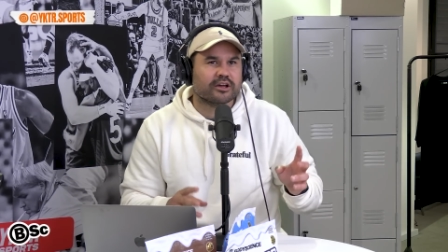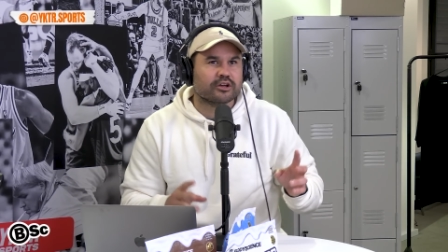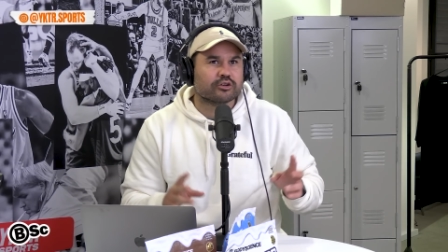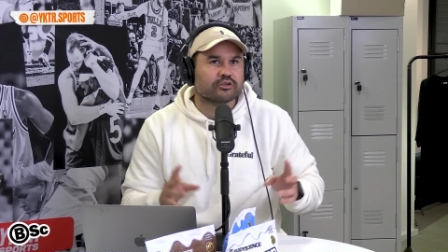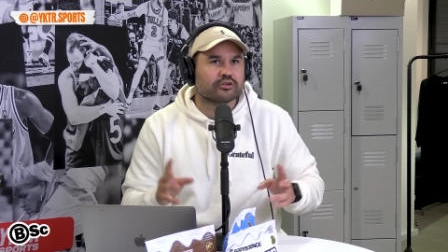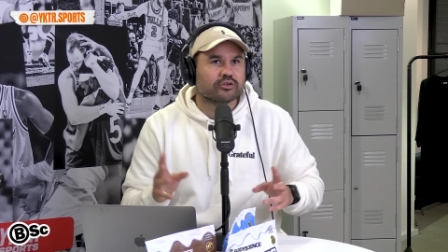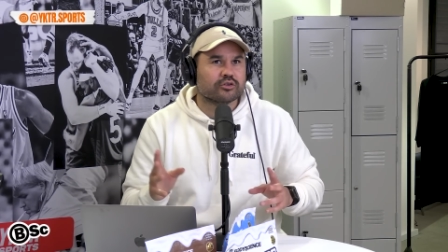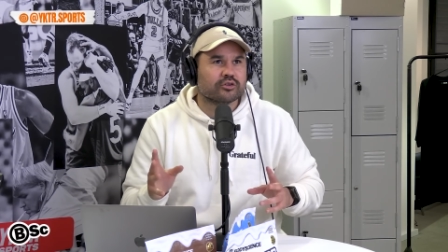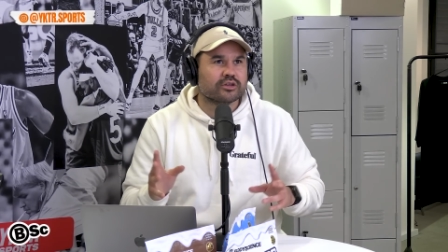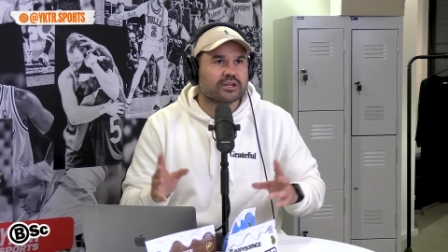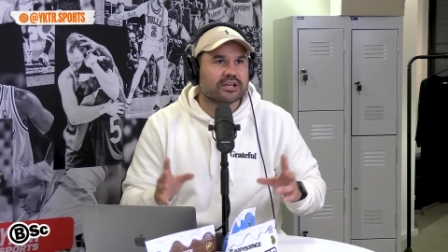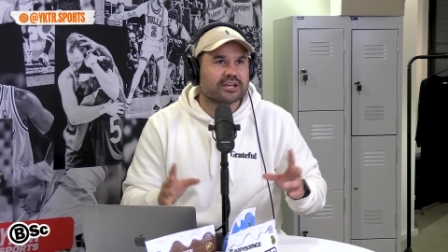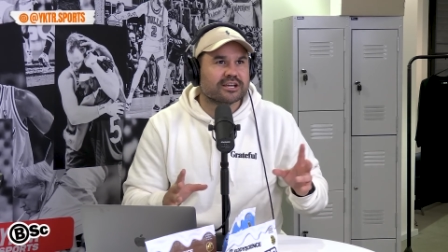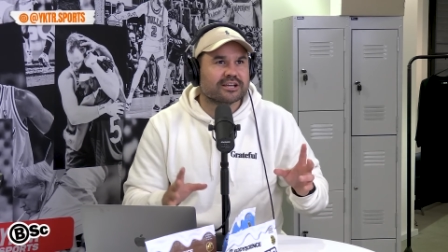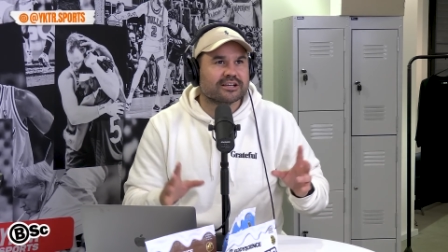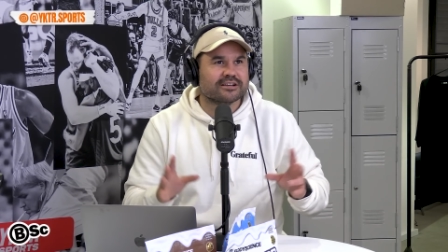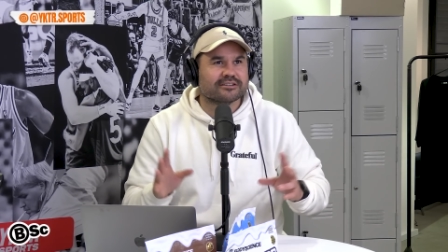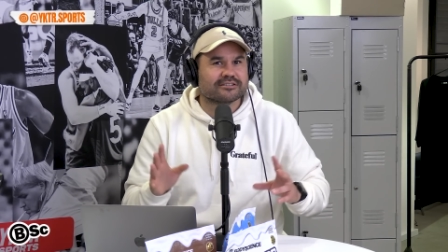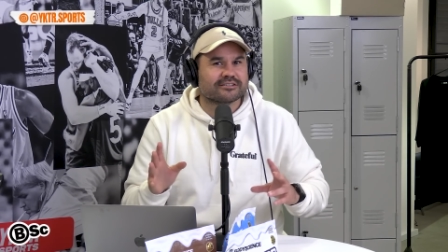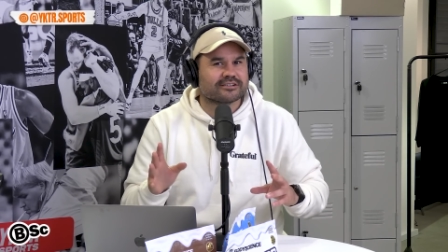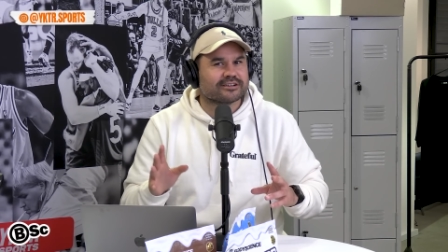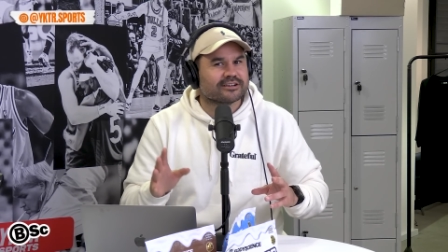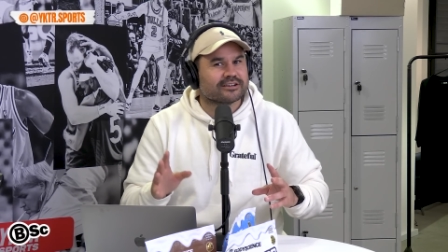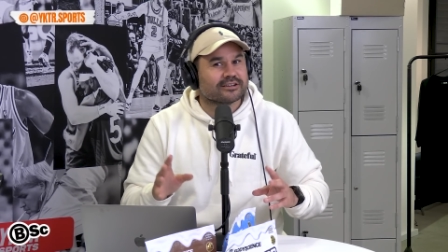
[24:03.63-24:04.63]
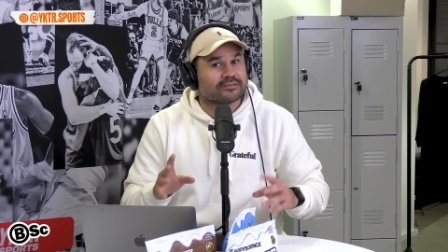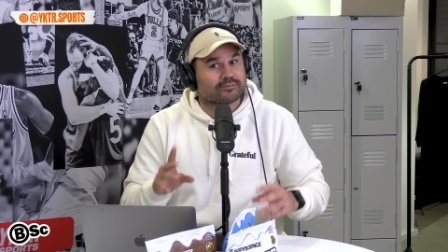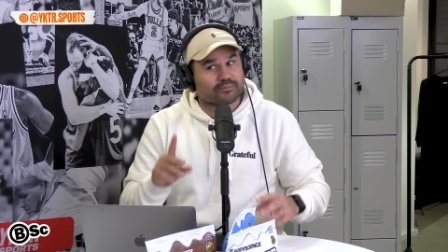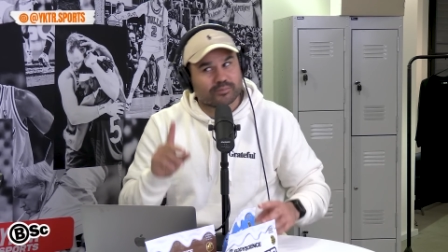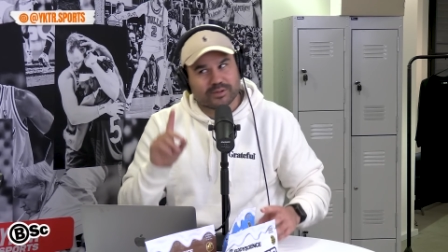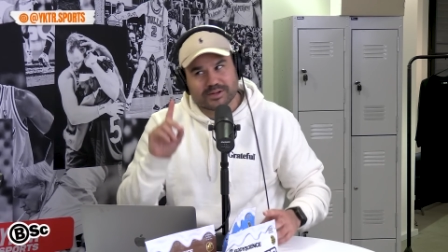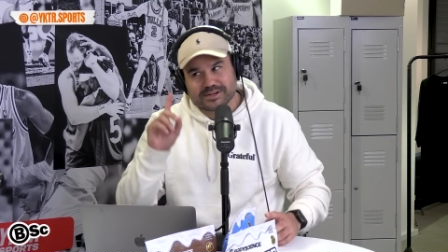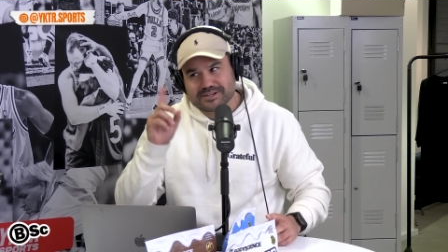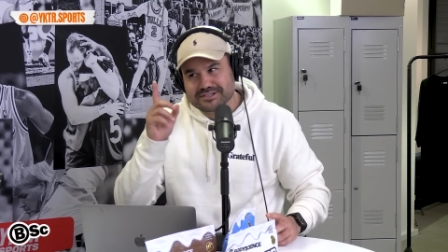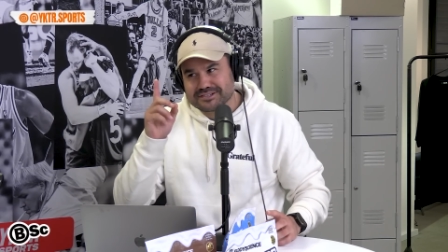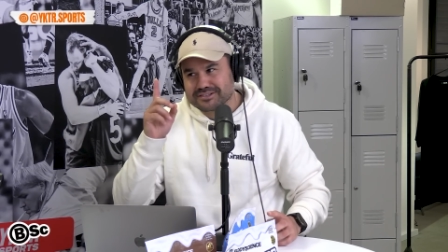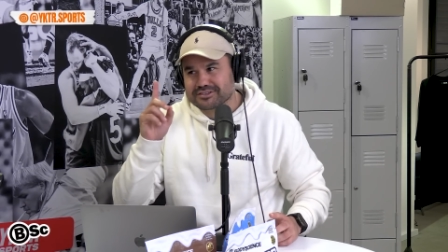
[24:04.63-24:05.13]
Benji's
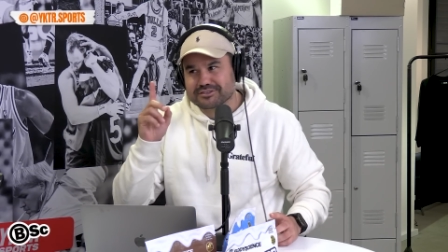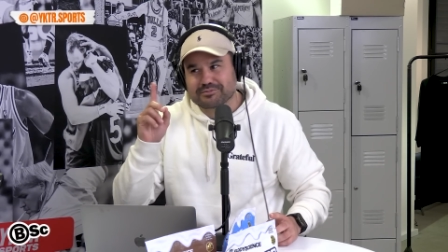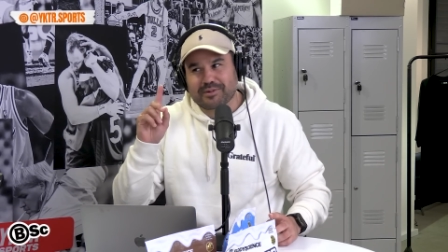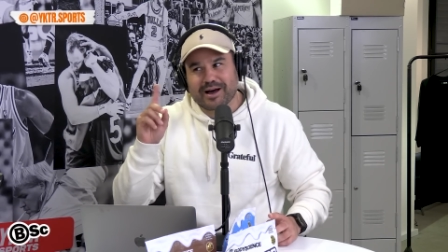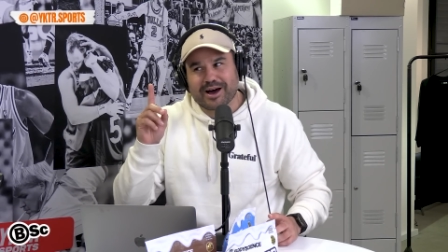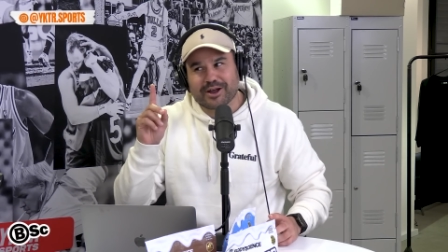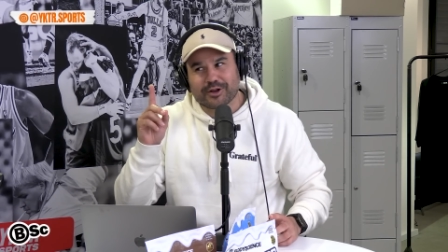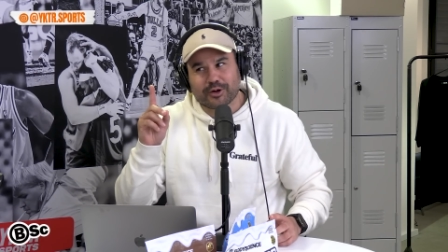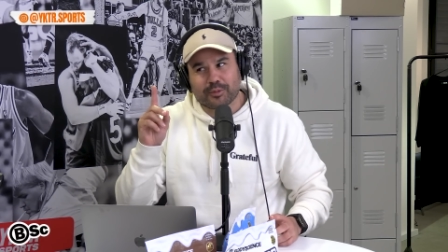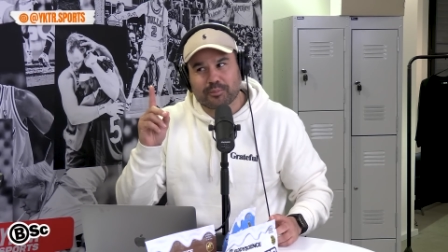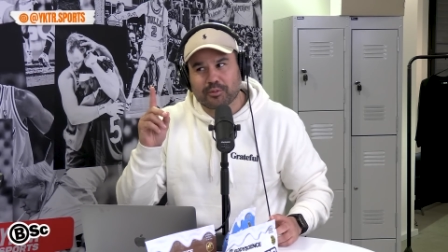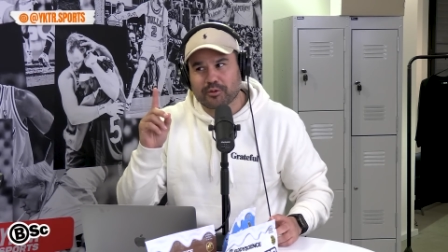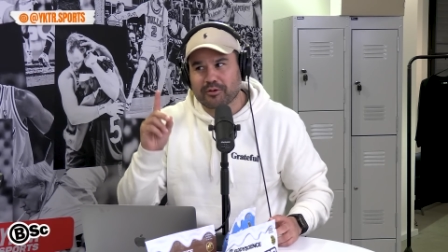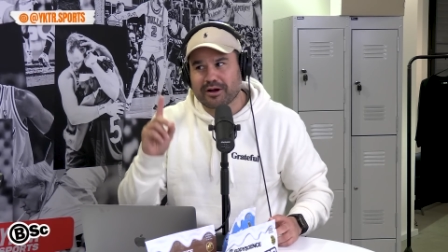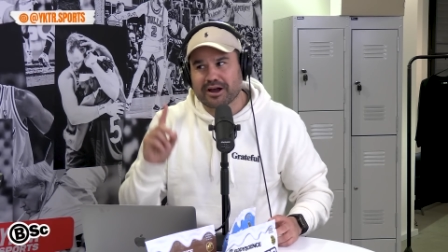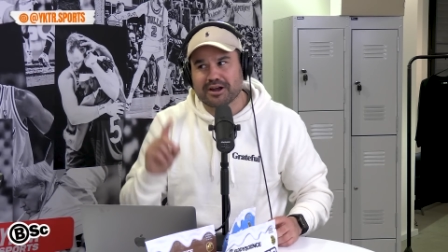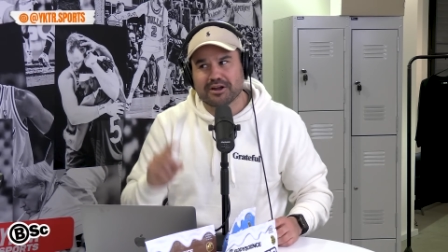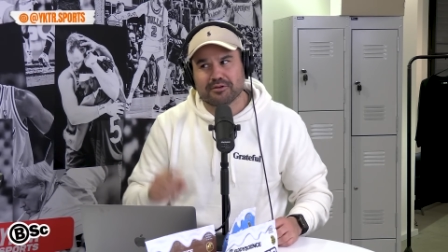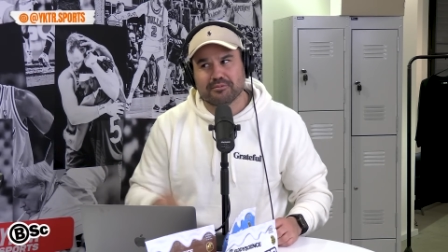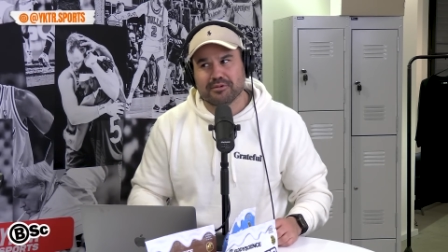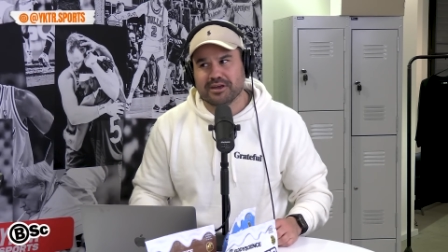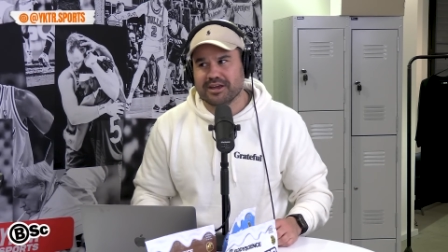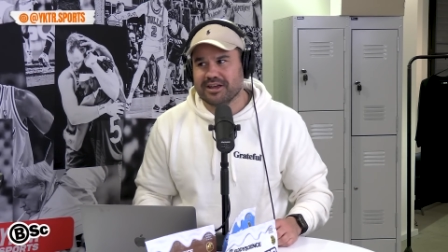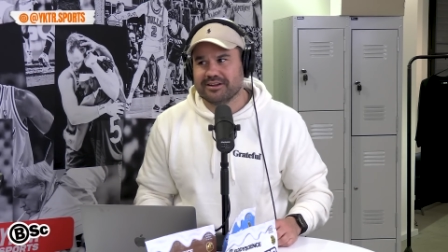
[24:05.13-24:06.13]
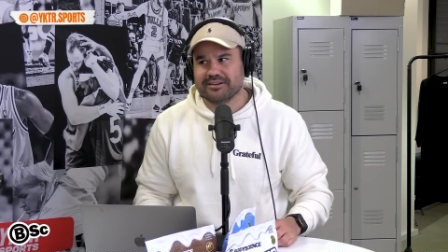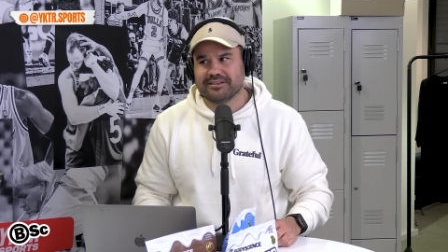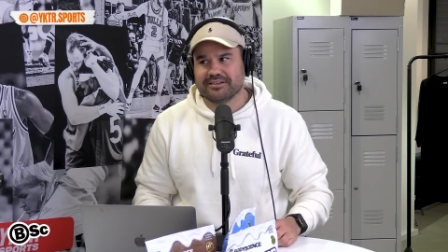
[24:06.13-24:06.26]
a smart operator, man.